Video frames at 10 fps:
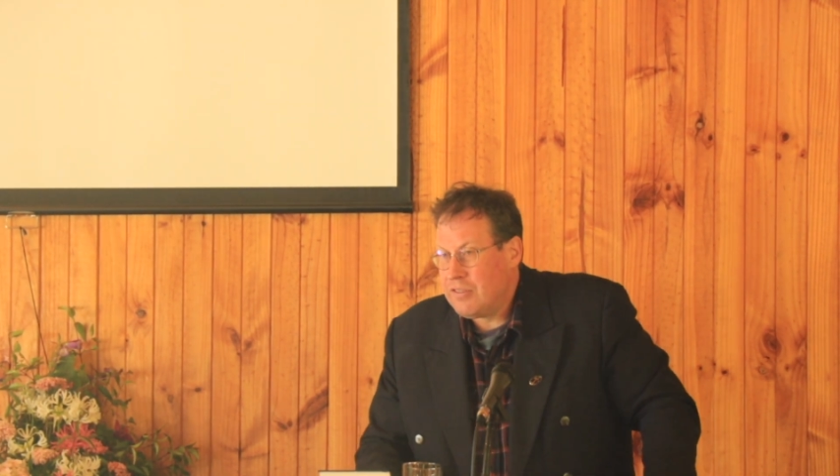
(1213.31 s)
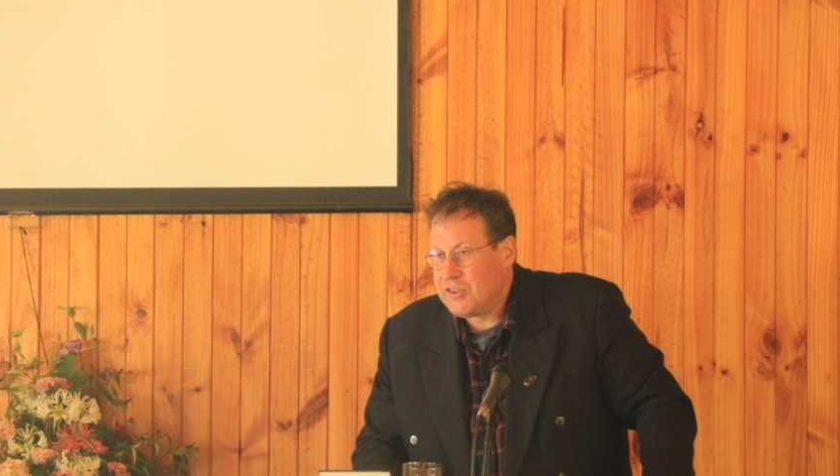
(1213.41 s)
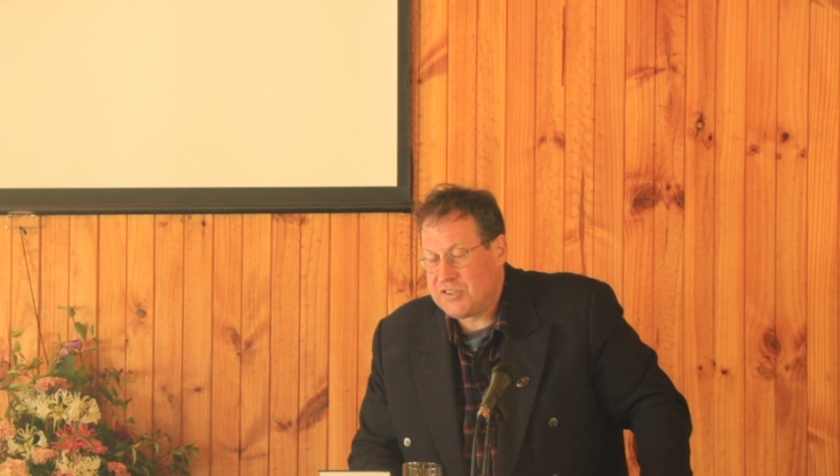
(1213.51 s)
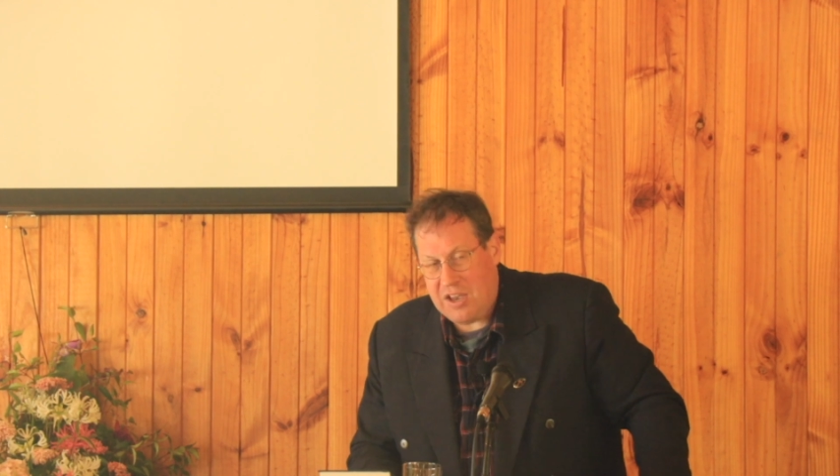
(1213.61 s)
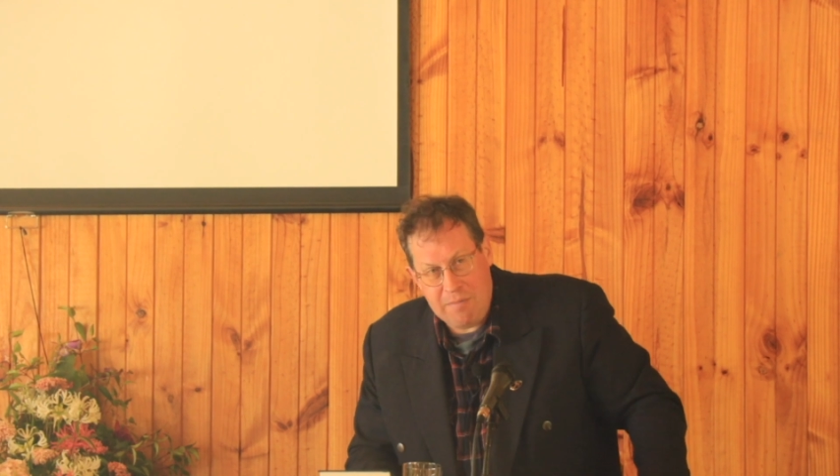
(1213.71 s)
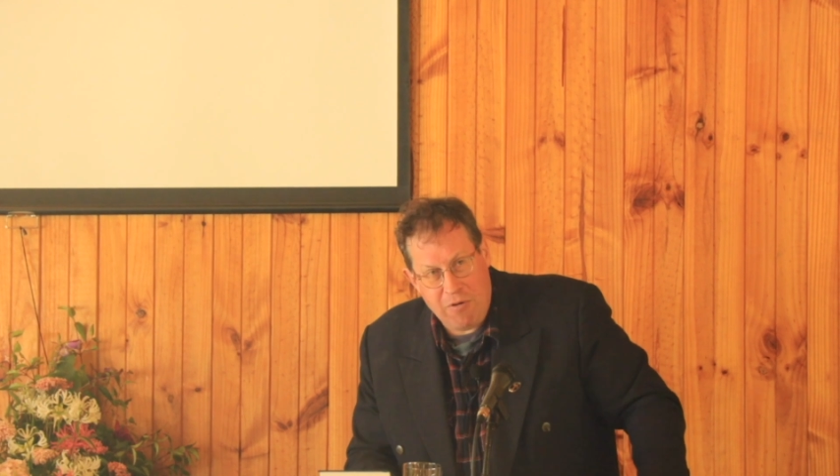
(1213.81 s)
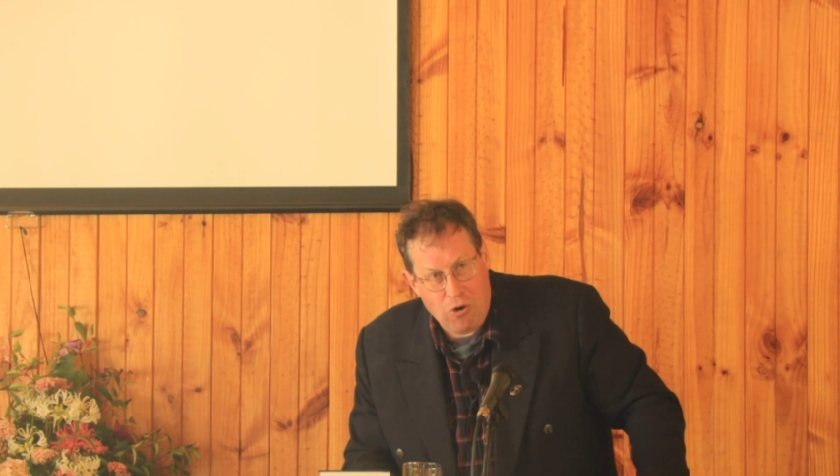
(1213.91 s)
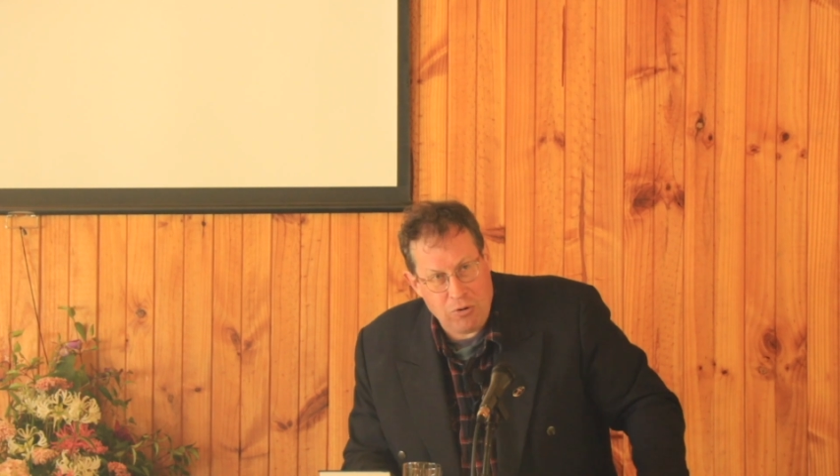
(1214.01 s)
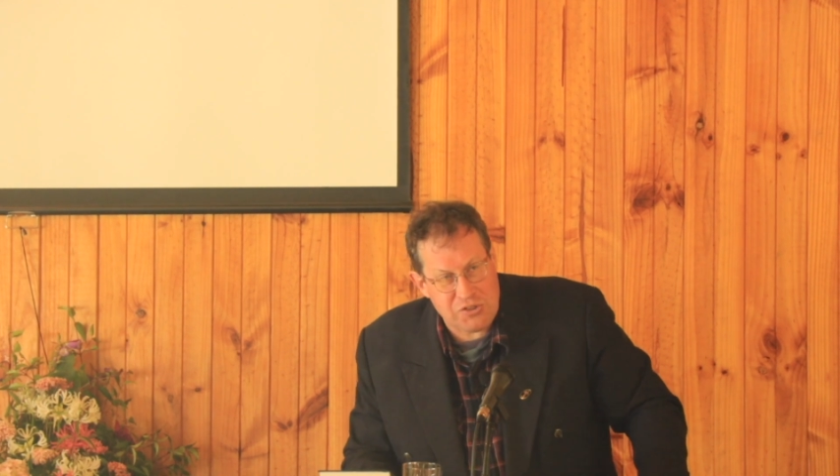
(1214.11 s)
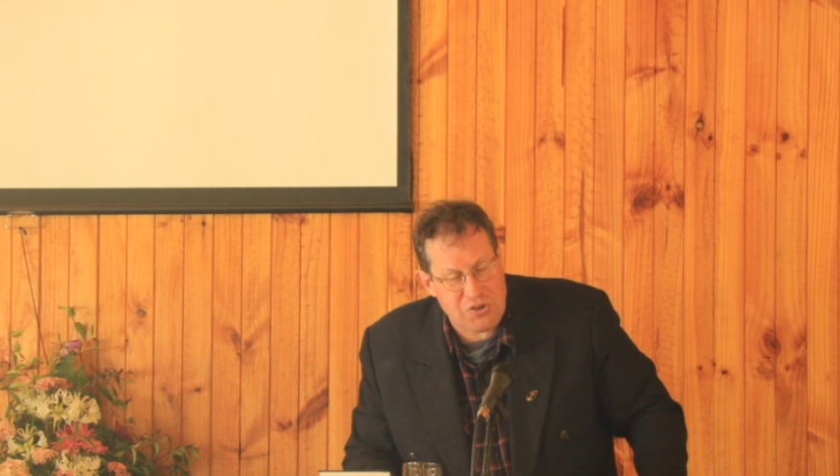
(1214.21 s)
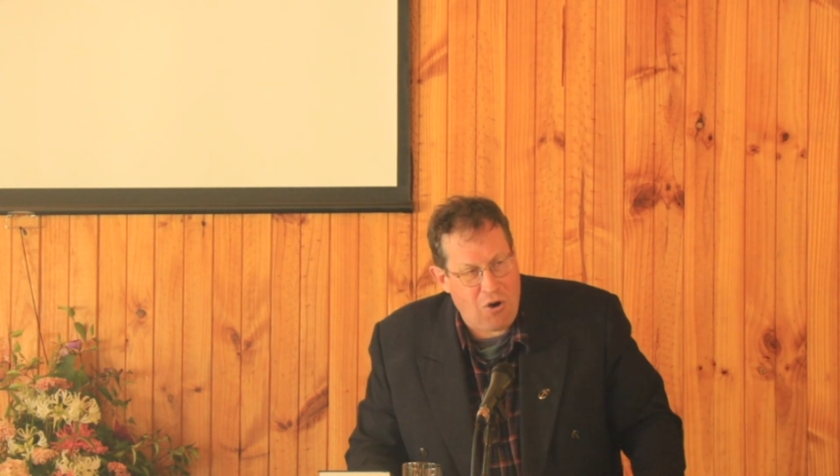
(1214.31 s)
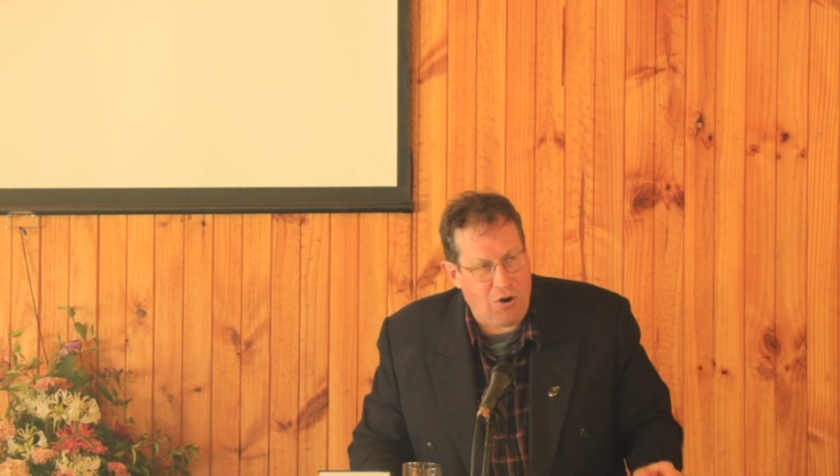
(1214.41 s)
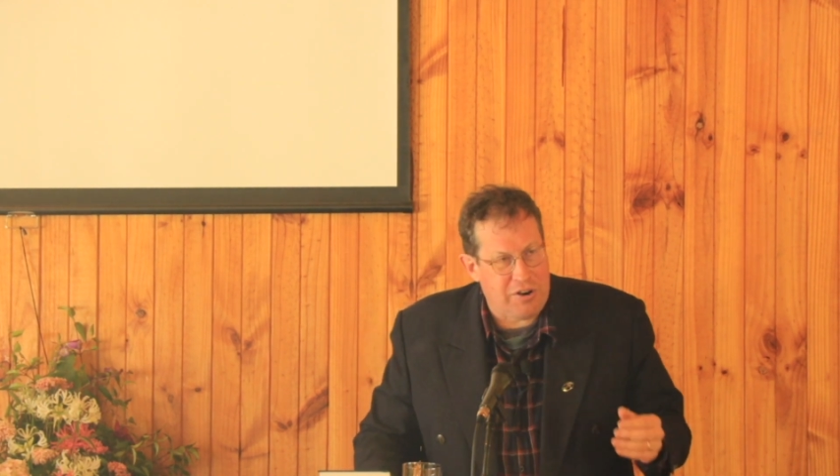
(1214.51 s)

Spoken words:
the same role as God,